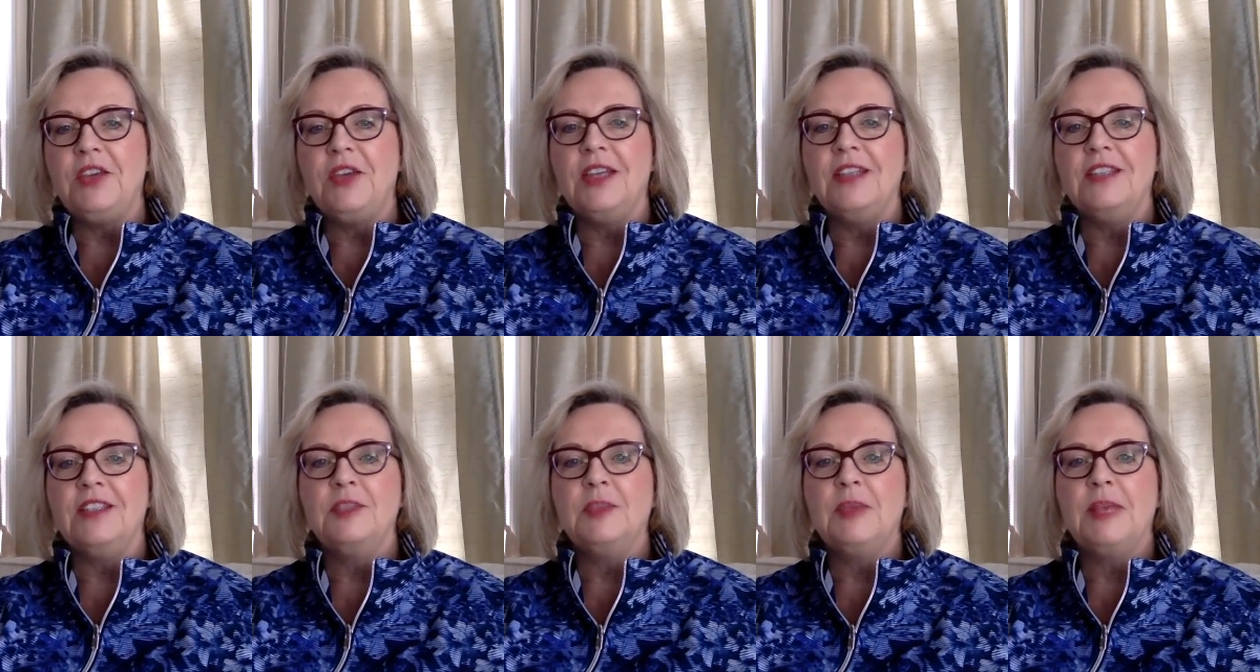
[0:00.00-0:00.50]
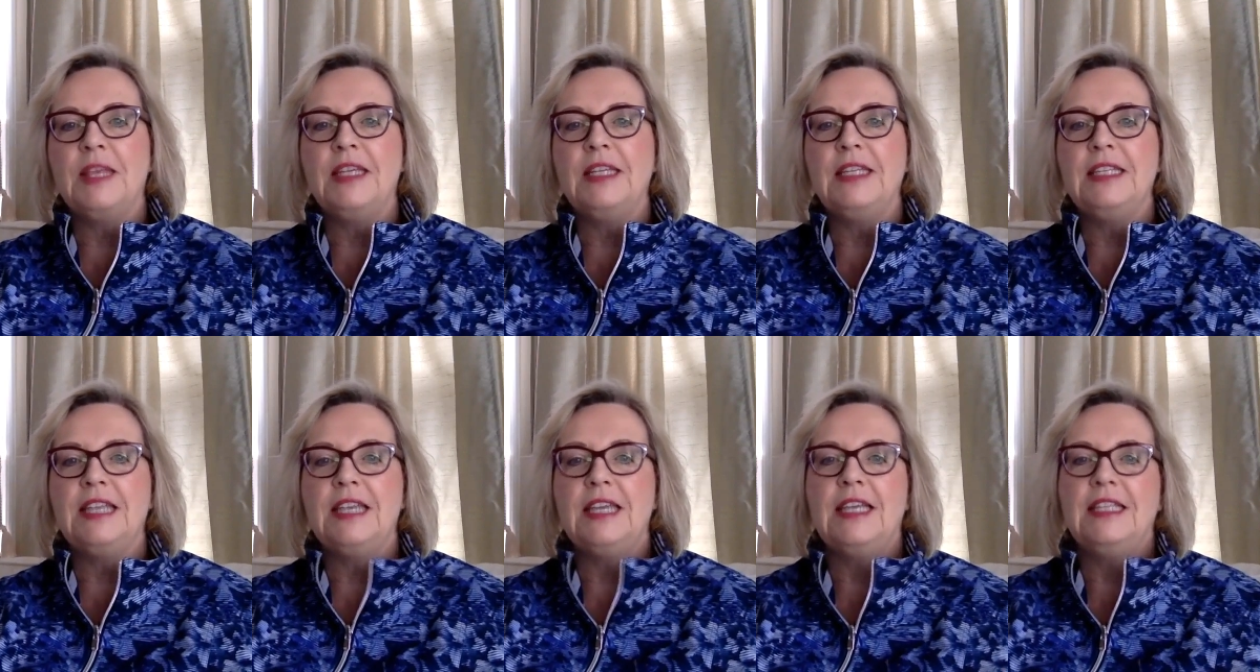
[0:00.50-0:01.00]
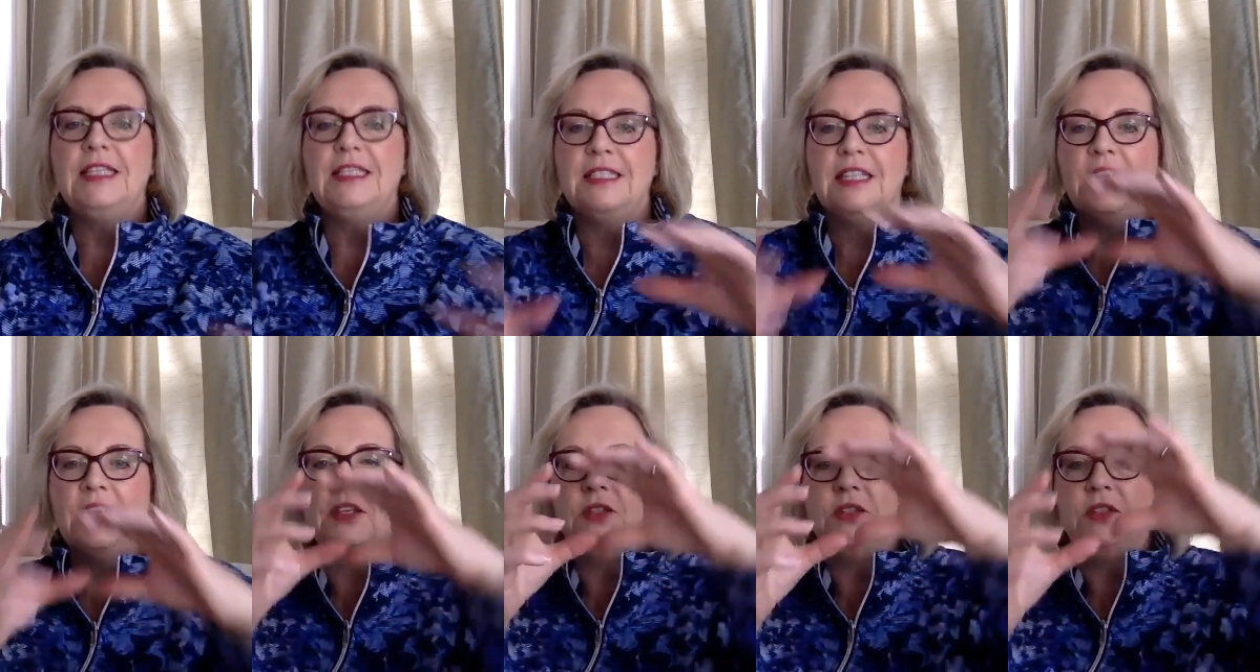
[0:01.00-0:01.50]
you had spelling tests
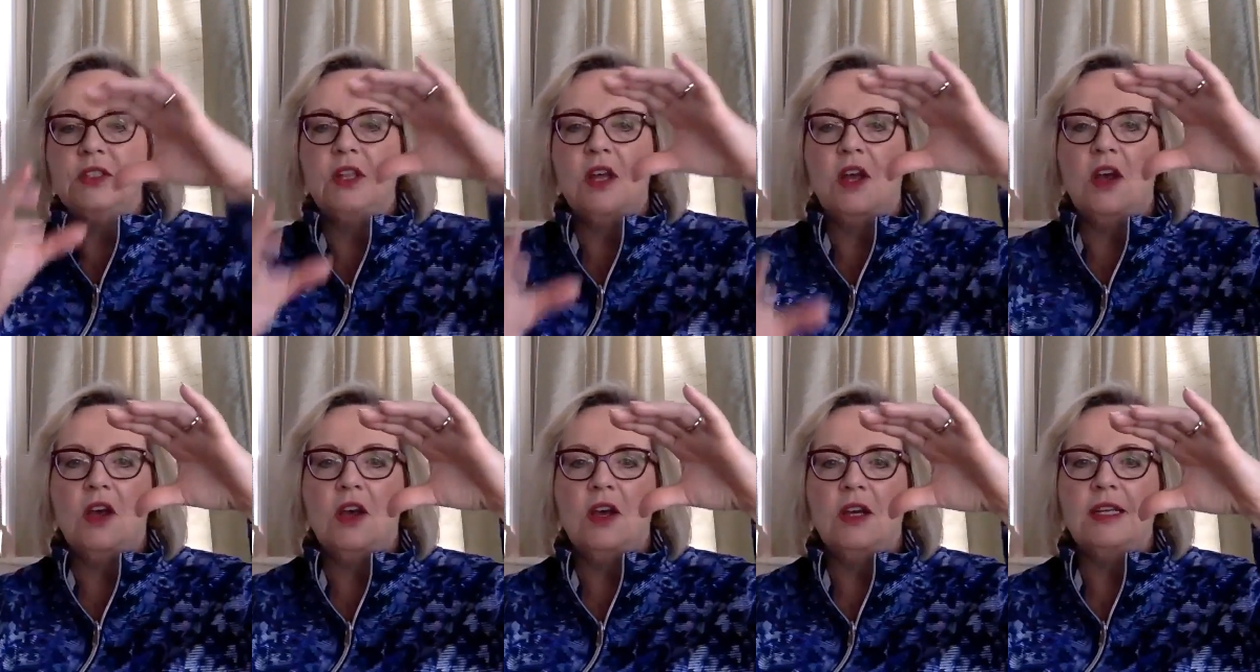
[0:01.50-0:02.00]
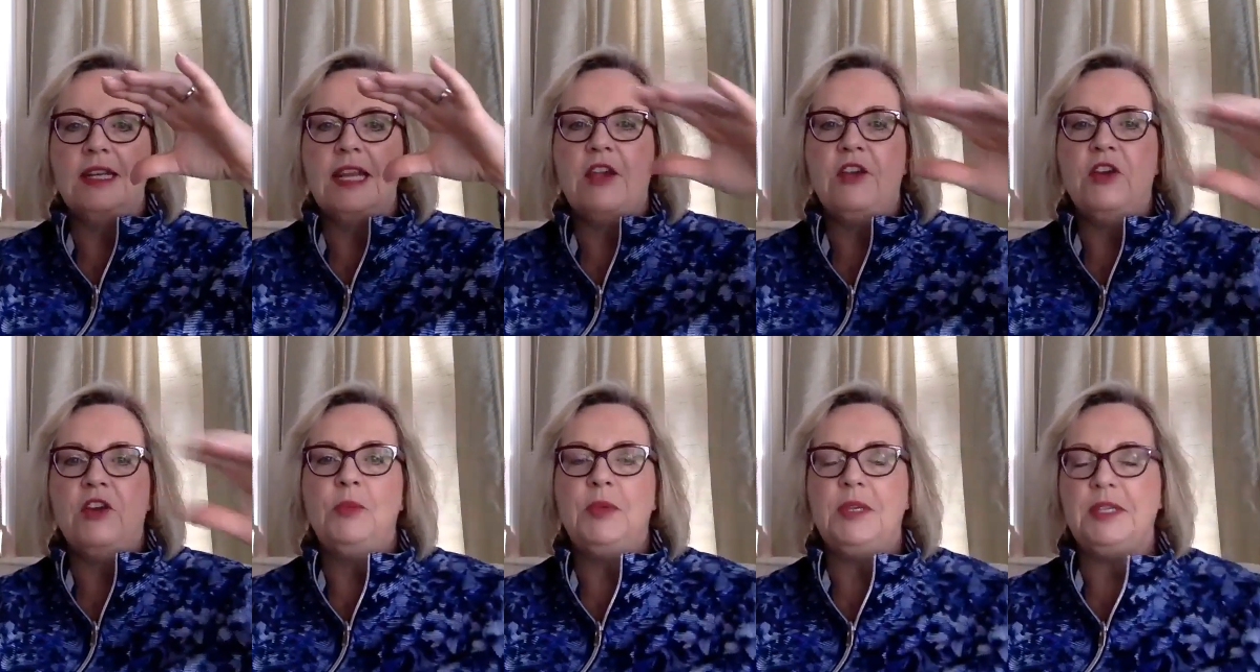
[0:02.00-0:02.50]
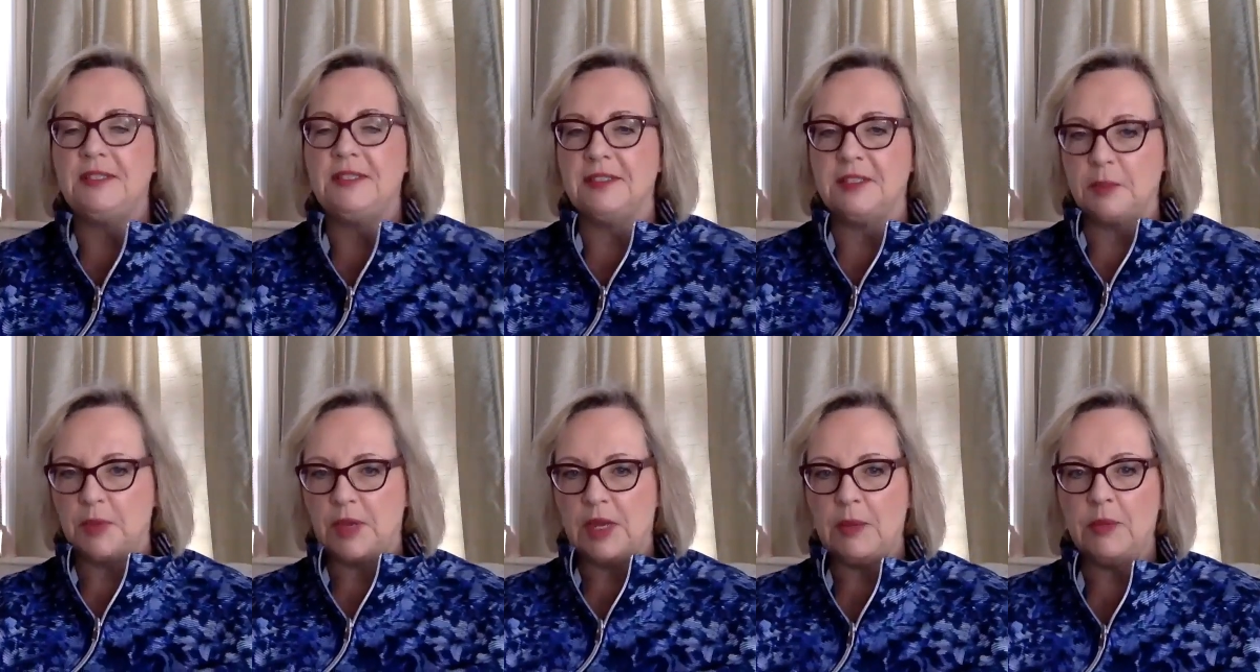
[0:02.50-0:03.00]
on those long, narrow
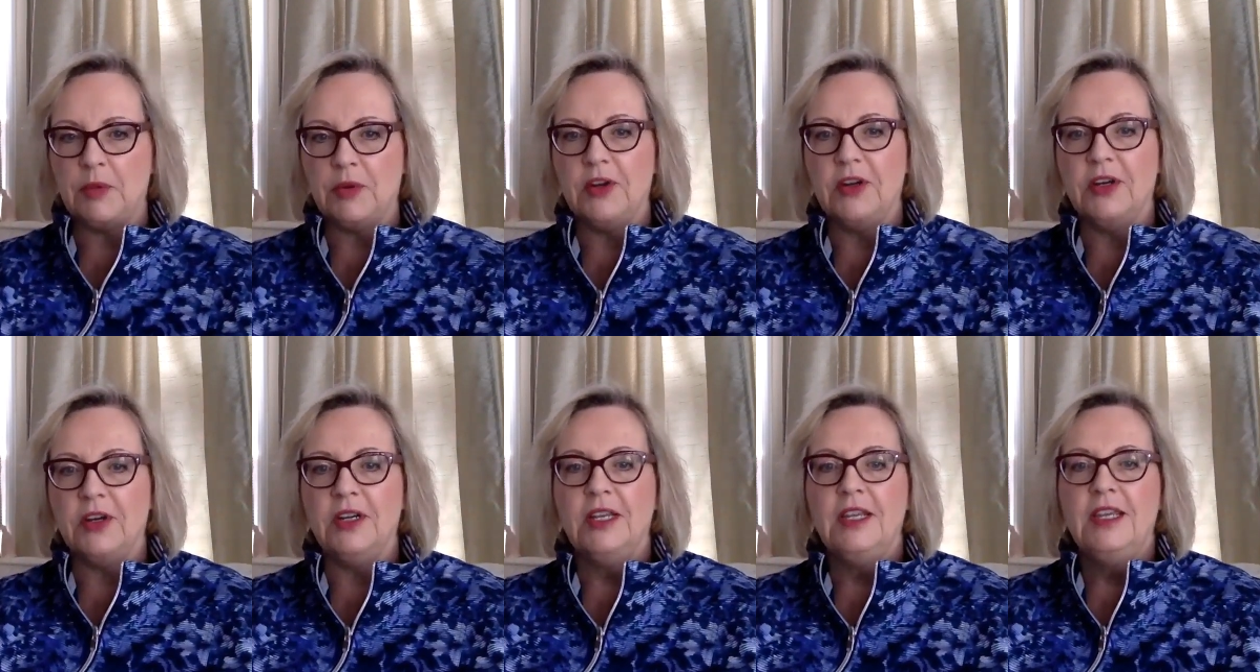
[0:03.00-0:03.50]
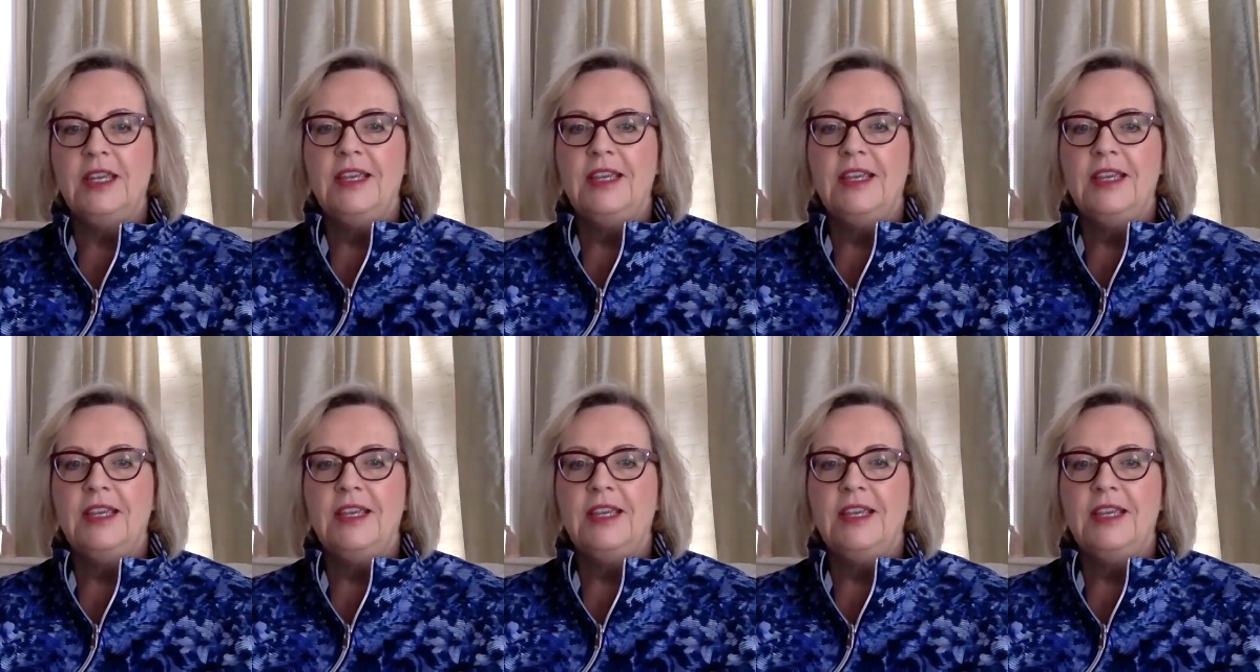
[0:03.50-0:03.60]
pieces of paper,